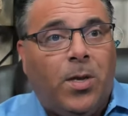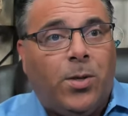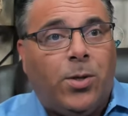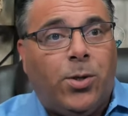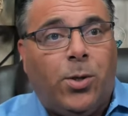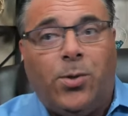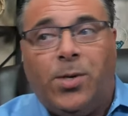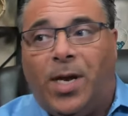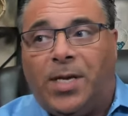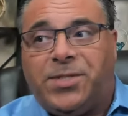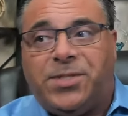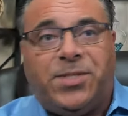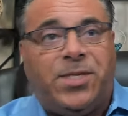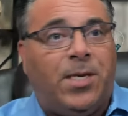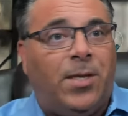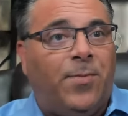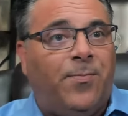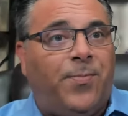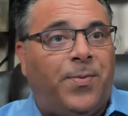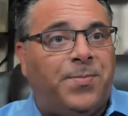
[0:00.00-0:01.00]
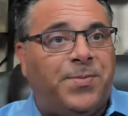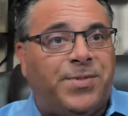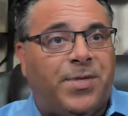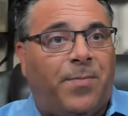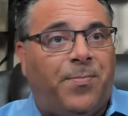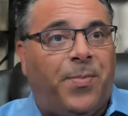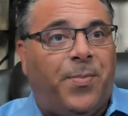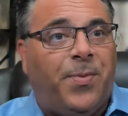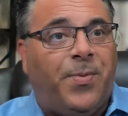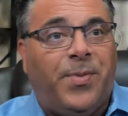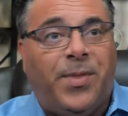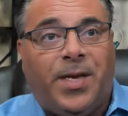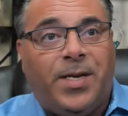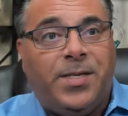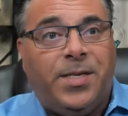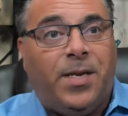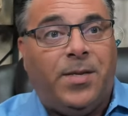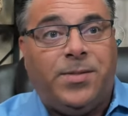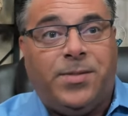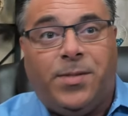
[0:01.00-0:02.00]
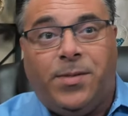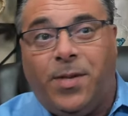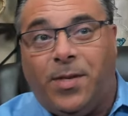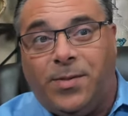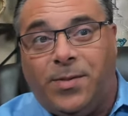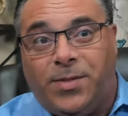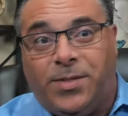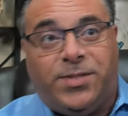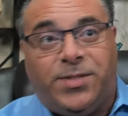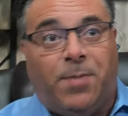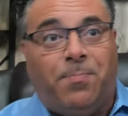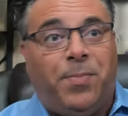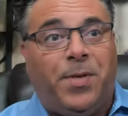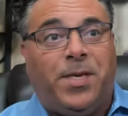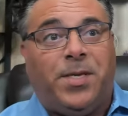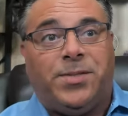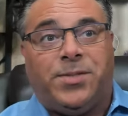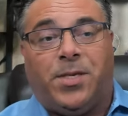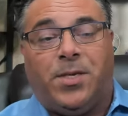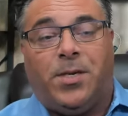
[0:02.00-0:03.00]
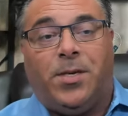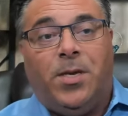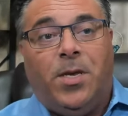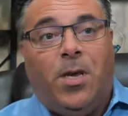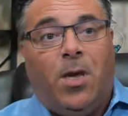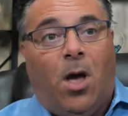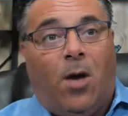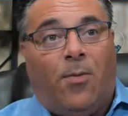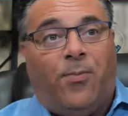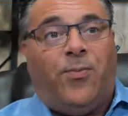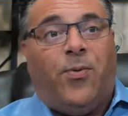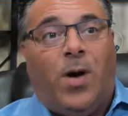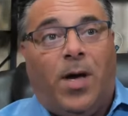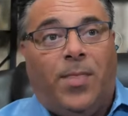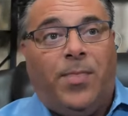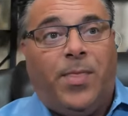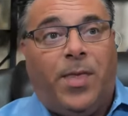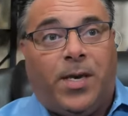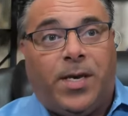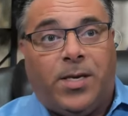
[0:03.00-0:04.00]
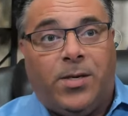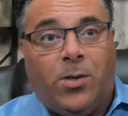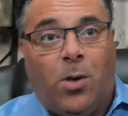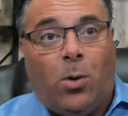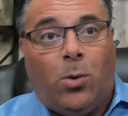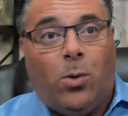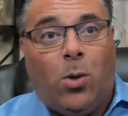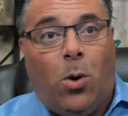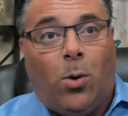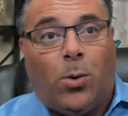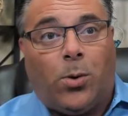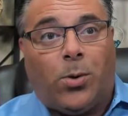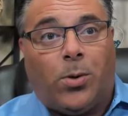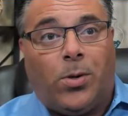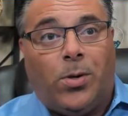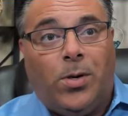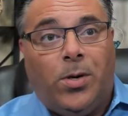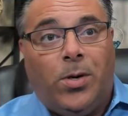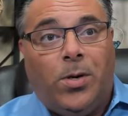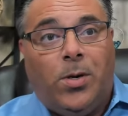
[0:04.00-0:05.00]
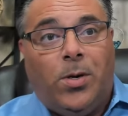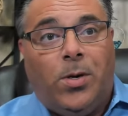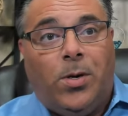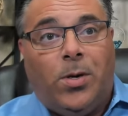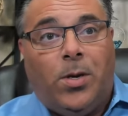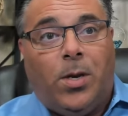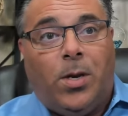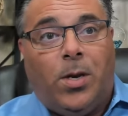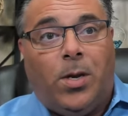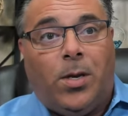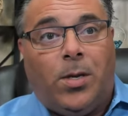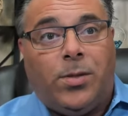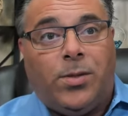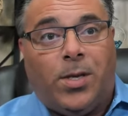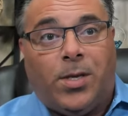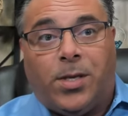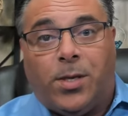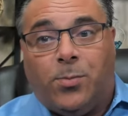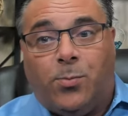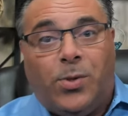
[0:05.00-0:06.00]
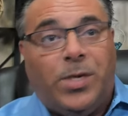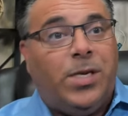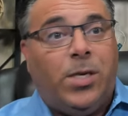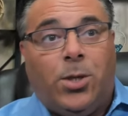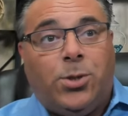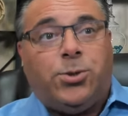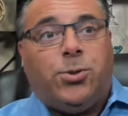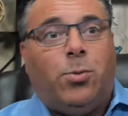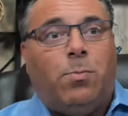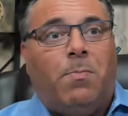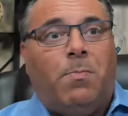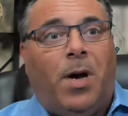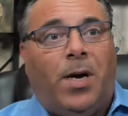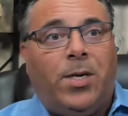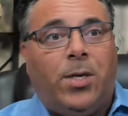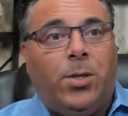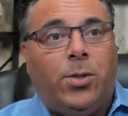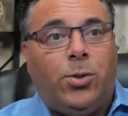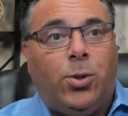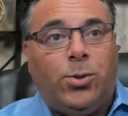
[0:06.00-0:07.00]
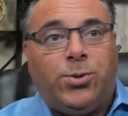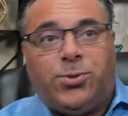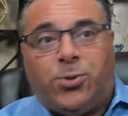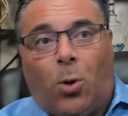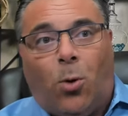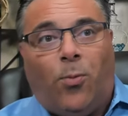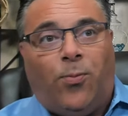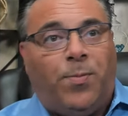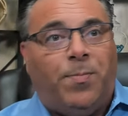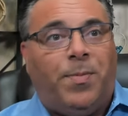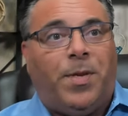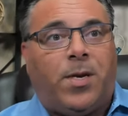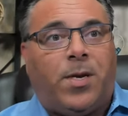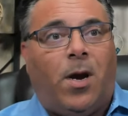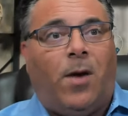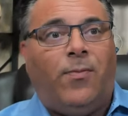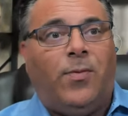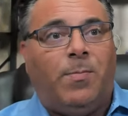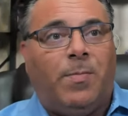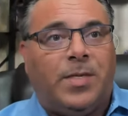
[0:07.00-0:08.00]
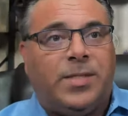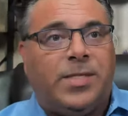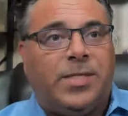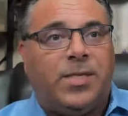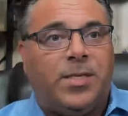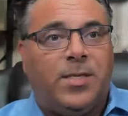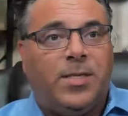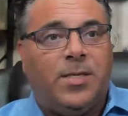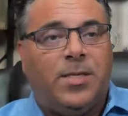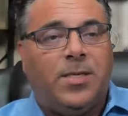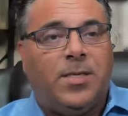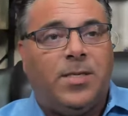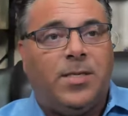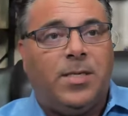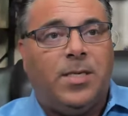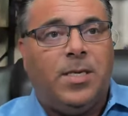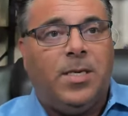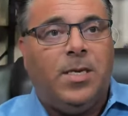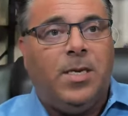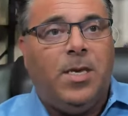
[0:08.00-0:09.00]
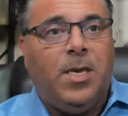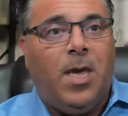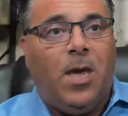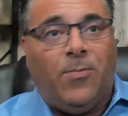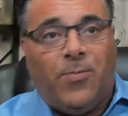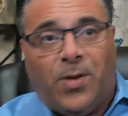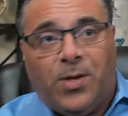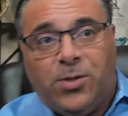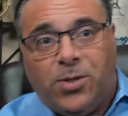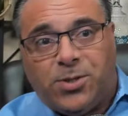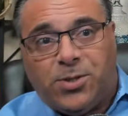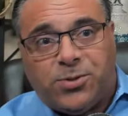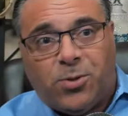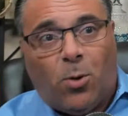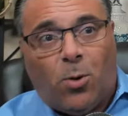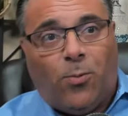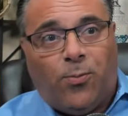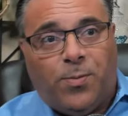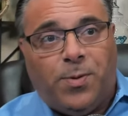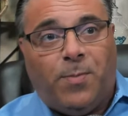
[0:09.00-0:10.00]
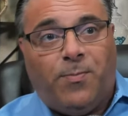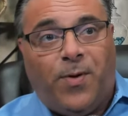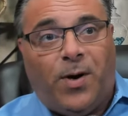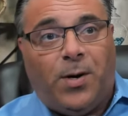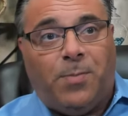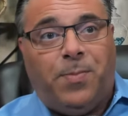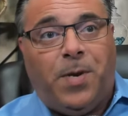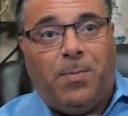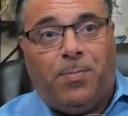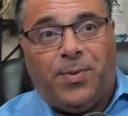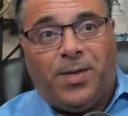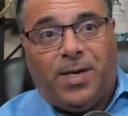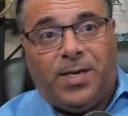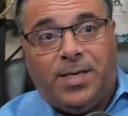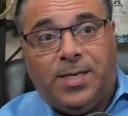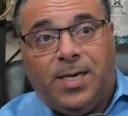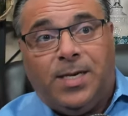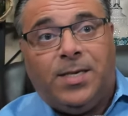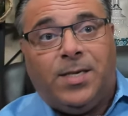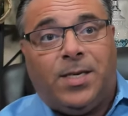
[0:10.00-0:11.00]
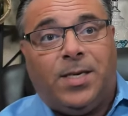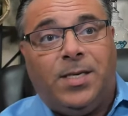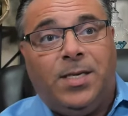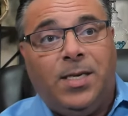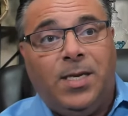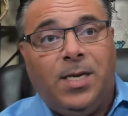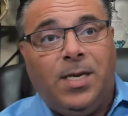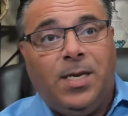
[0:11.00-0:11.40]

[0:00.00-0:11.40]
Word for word: You're not stealing from something that uh, simply is a, a fund that can no longer, uh, that can reissue money. You stole from the government. And then you stole from the very people that needed it.